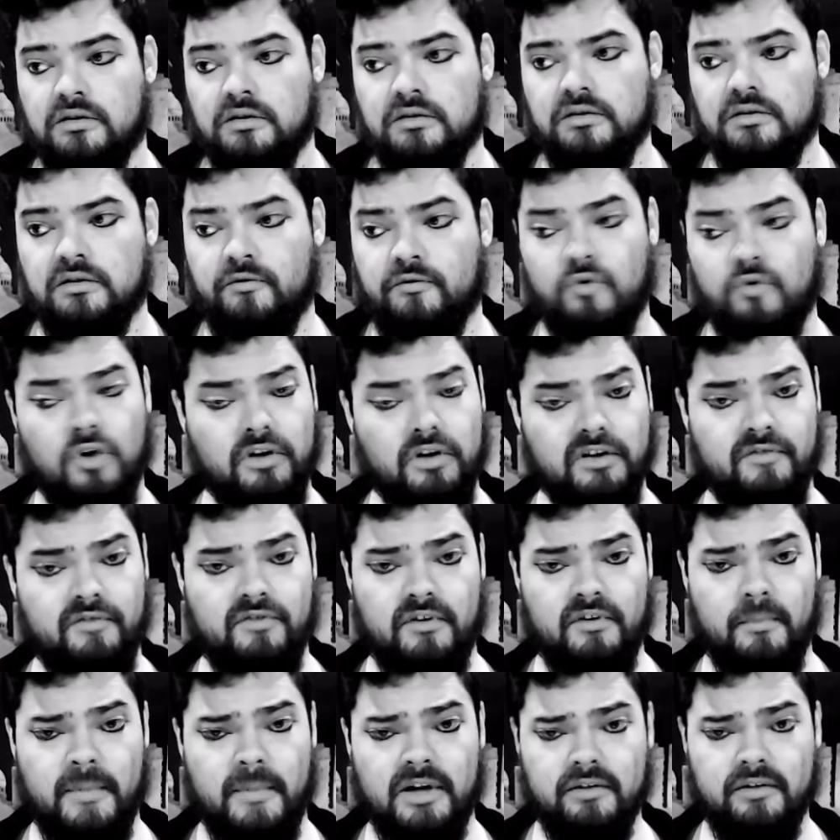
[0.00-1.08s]
If you all live in
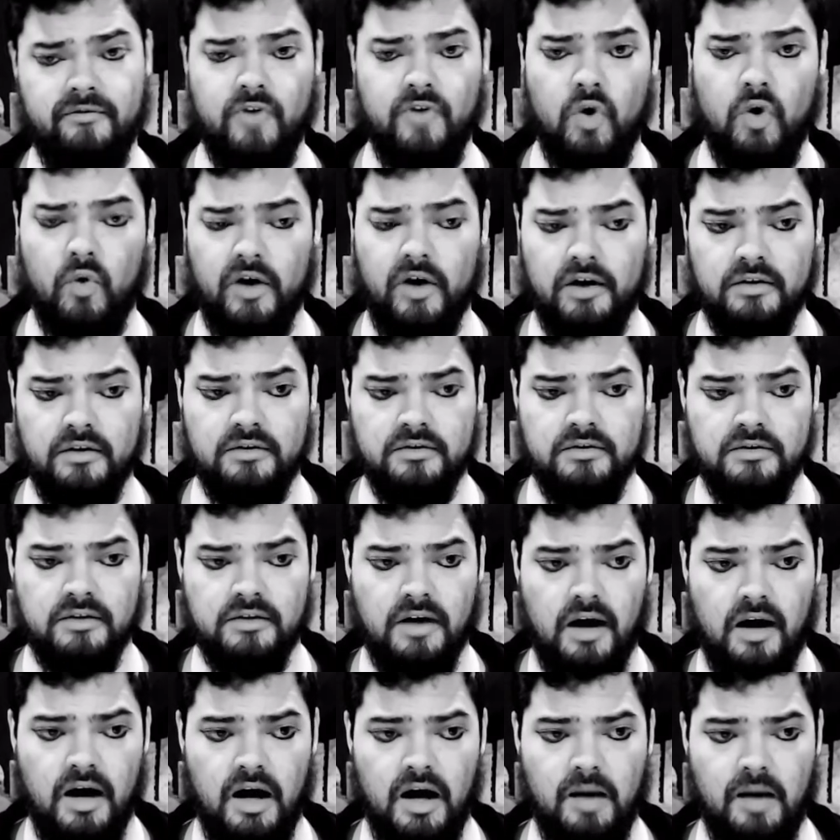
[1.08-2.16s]
the middle of nowhere,
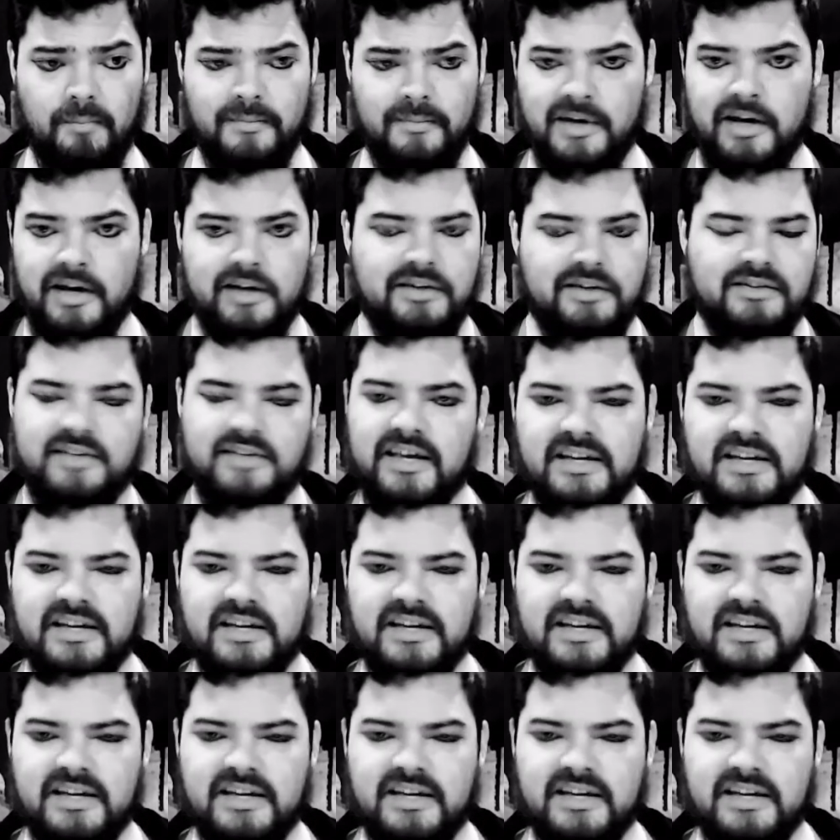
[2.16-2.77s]
just